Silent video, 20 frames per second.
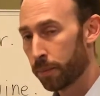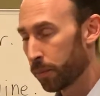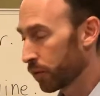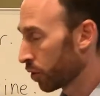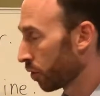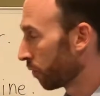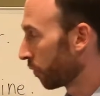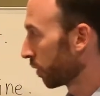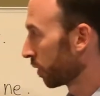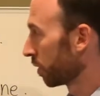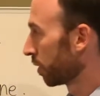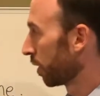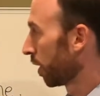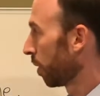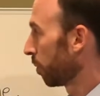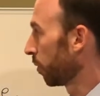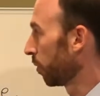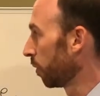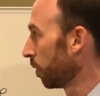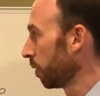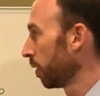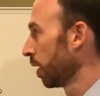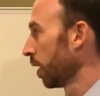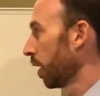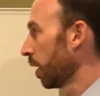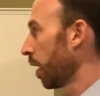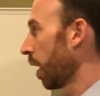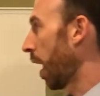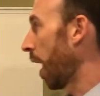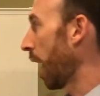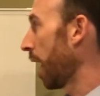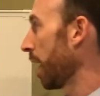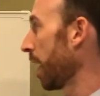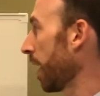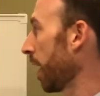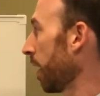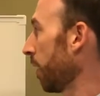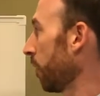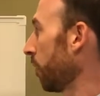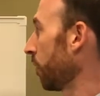So for example, I
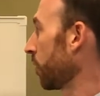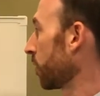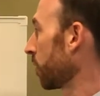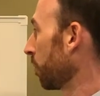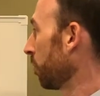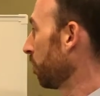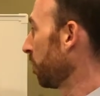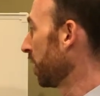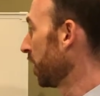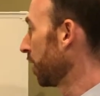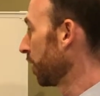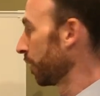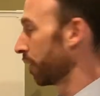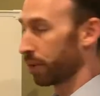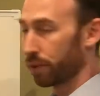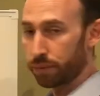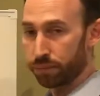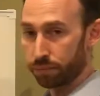have some beer,